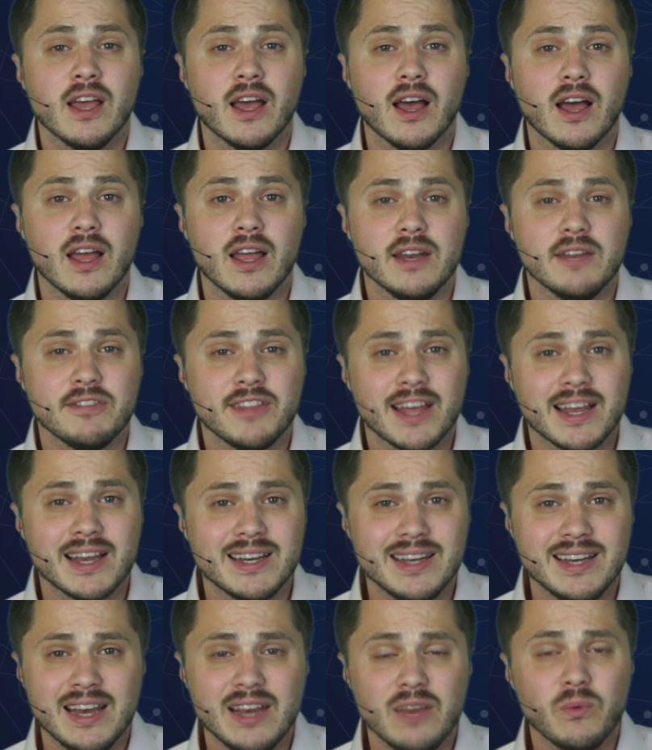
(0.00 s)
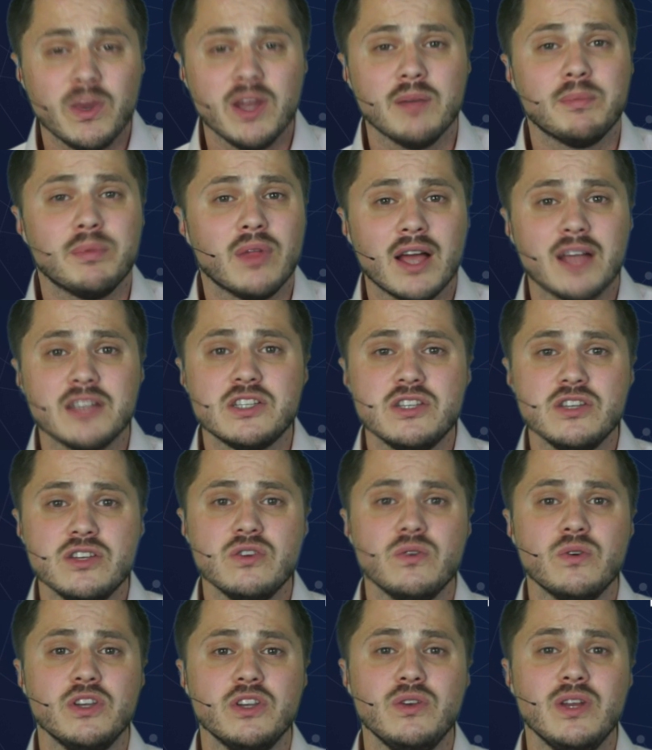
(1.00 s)
And if that in any way applies to
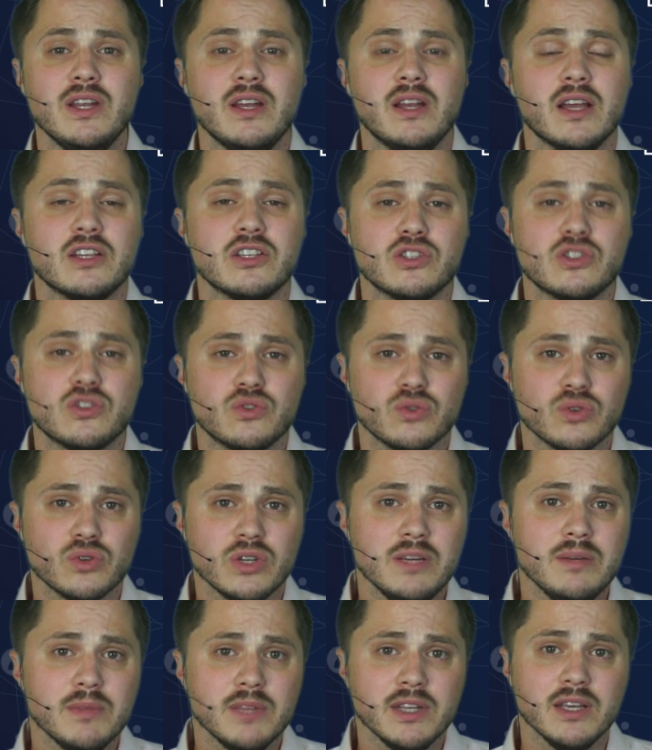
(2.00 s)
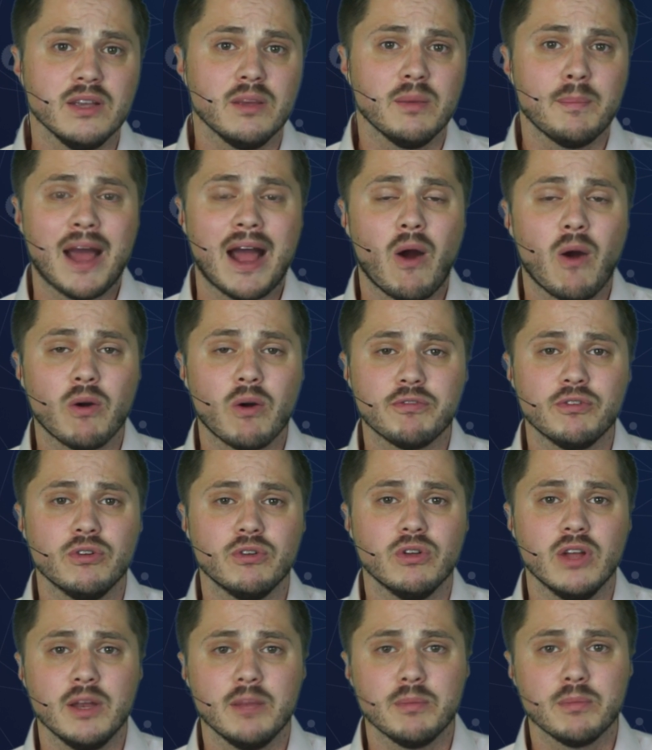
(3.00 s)
you and you need extremely
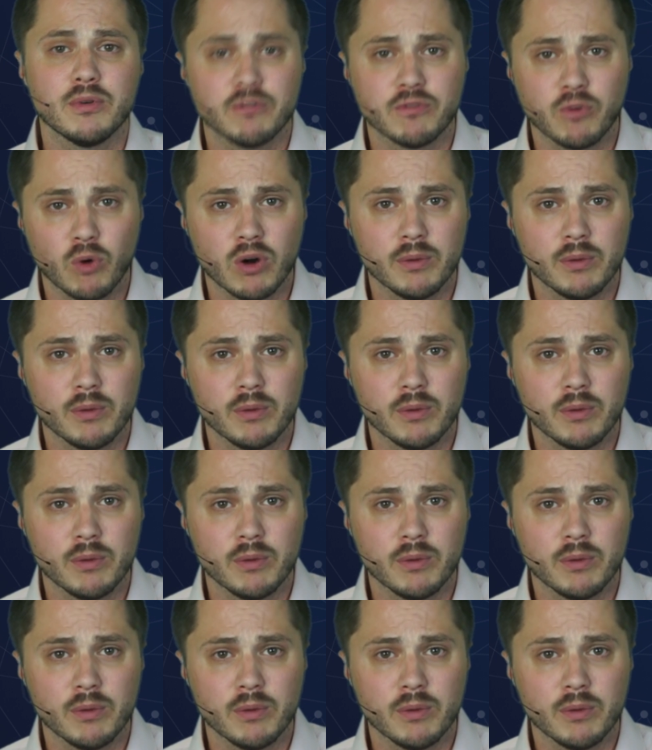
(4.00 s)
powerful and